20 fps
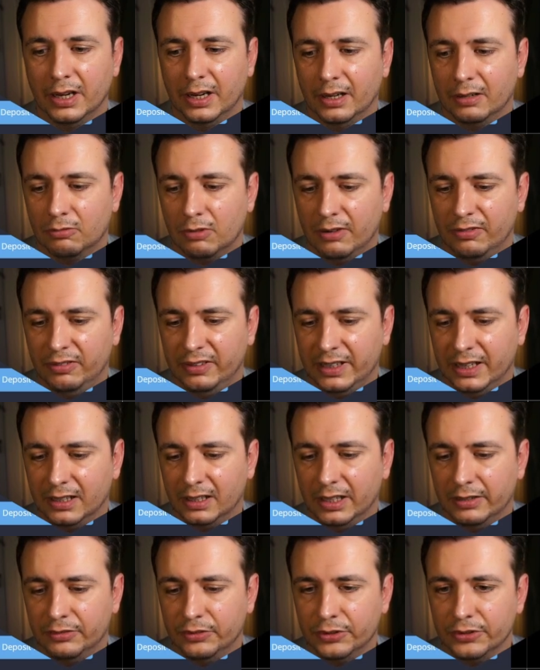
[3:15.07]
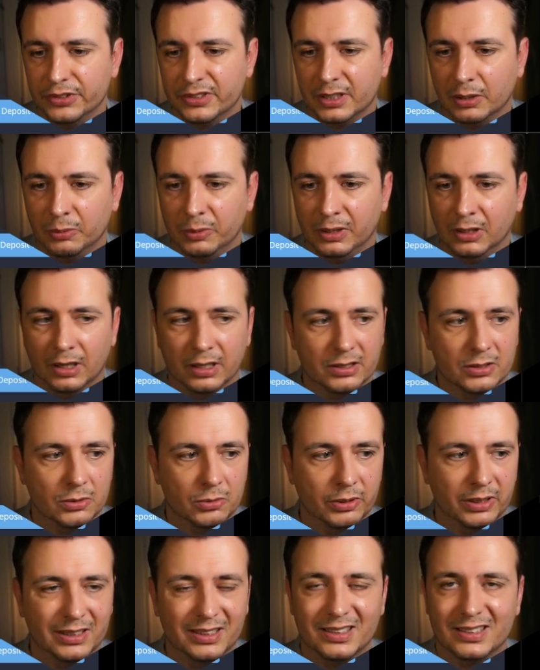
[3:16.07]
roughly at levels that we last saw
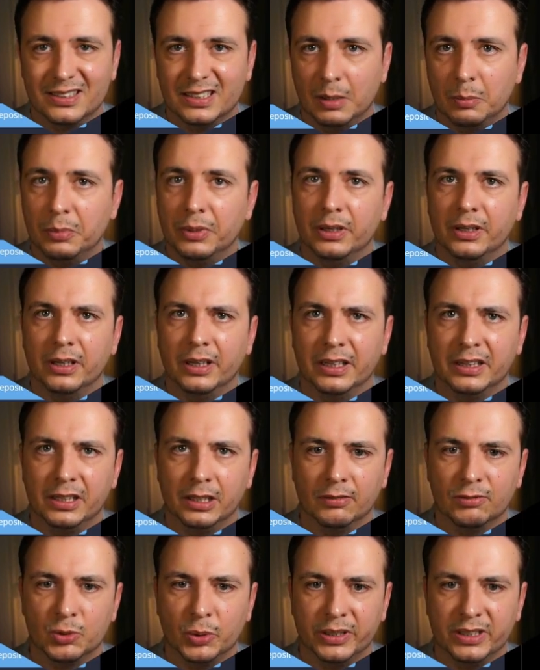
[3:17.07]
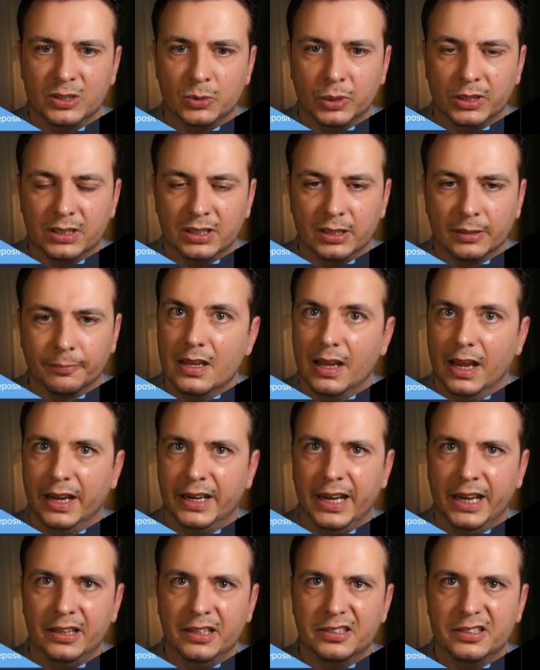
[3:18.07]
in December at the end of 2020.
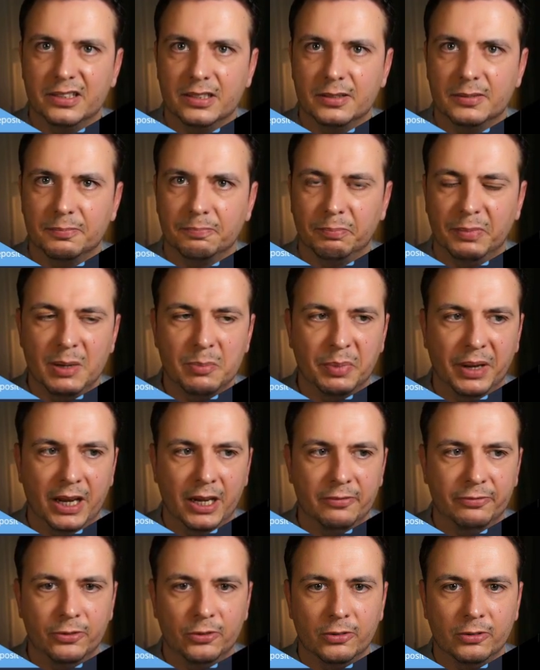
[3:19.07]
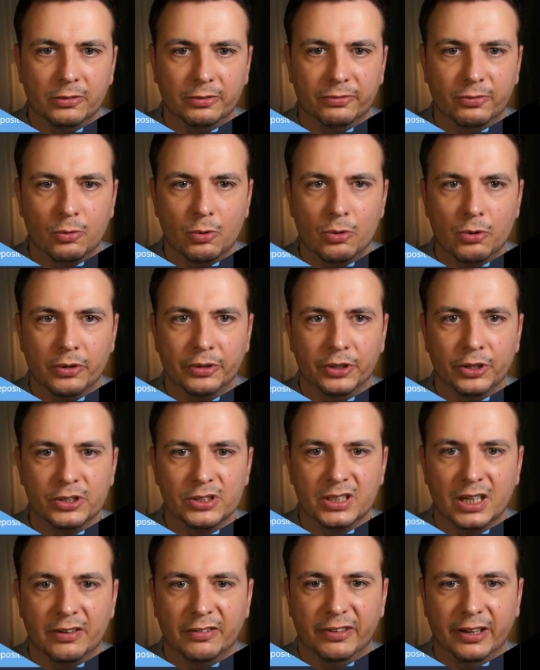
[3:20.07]
Again, this has been painful for those
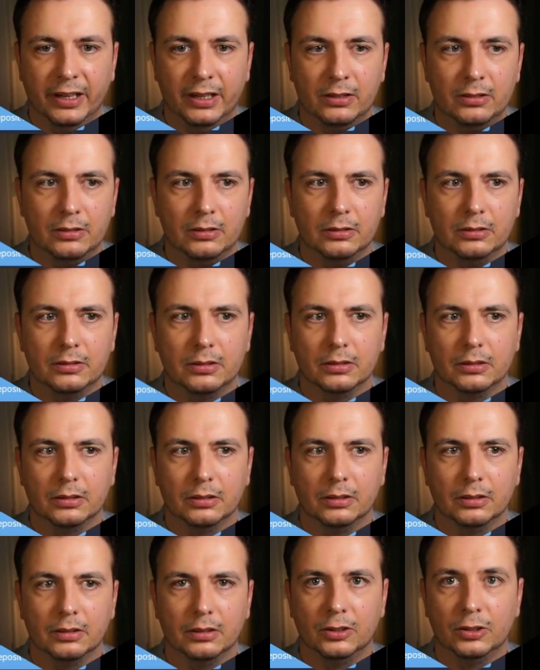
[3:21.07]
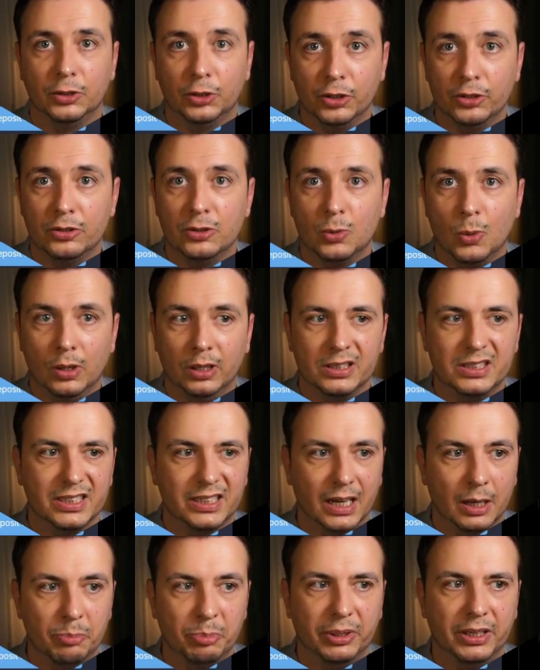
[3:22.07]
that have held good quality
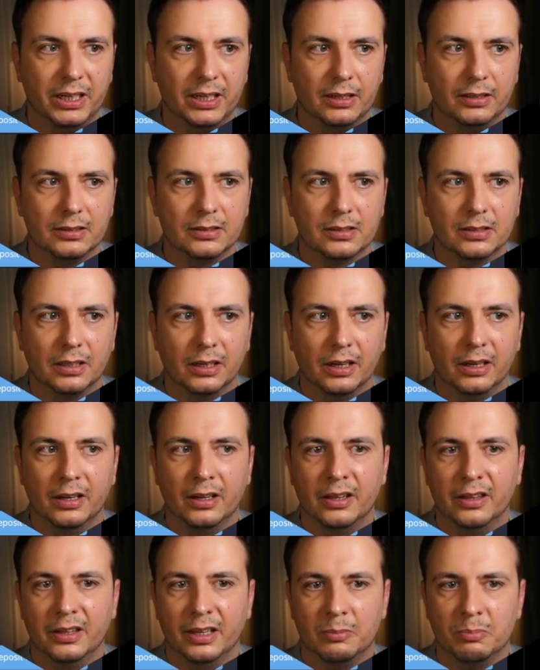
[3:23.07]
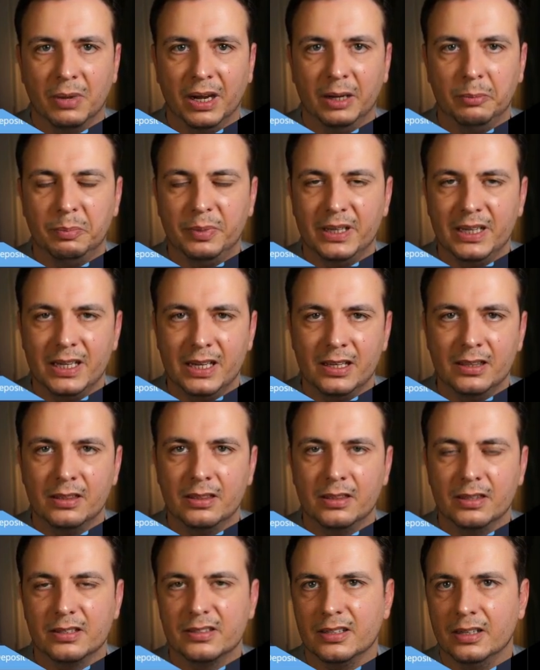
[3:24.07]
companies that might be
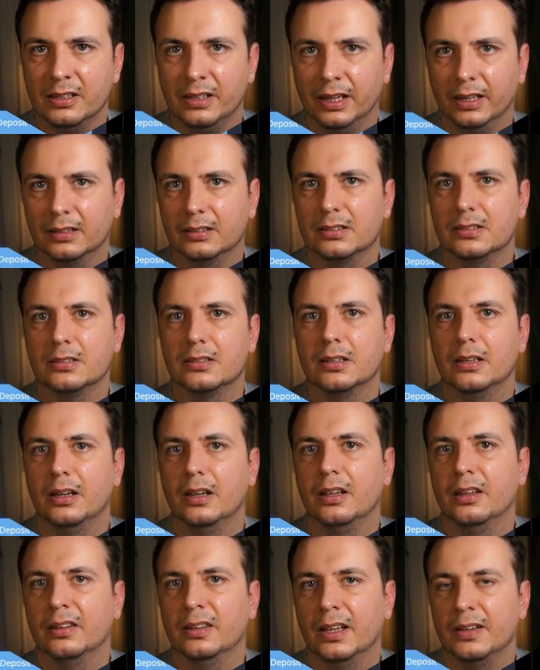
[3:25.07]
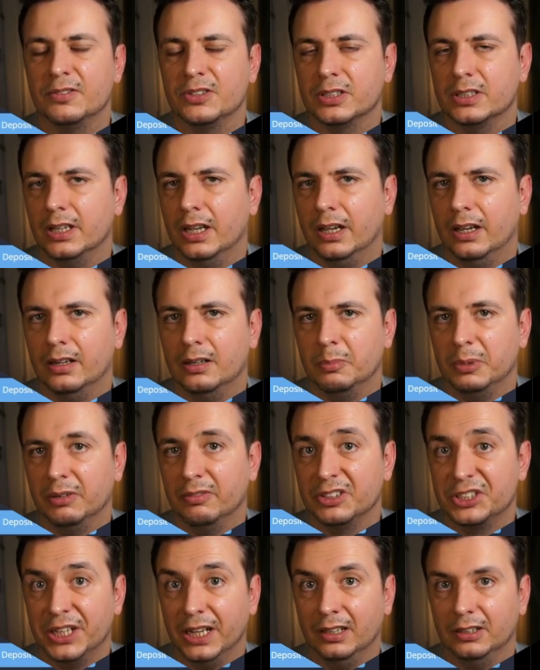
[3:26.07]
in this index. They've just had a bit of a
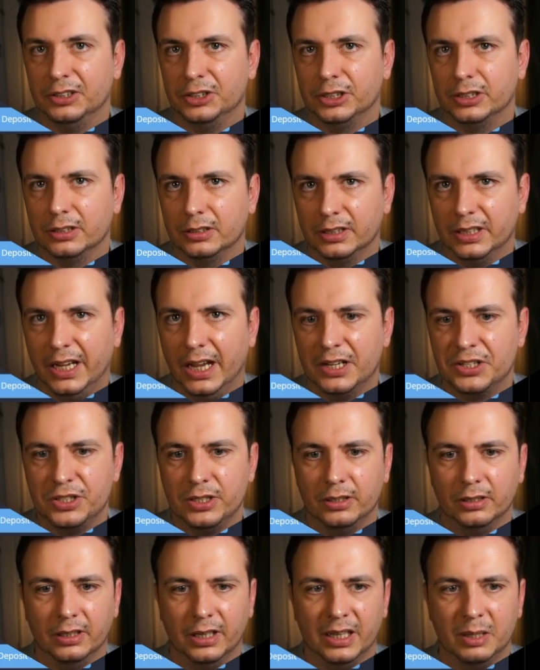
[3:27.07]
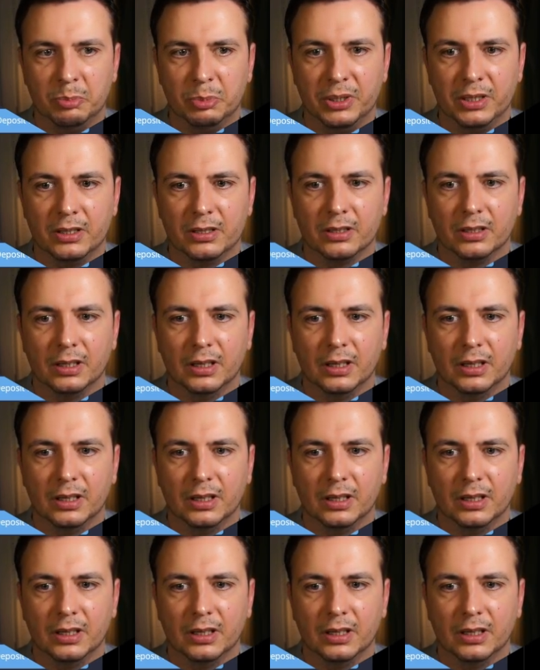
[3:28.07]
challenge catching a bid.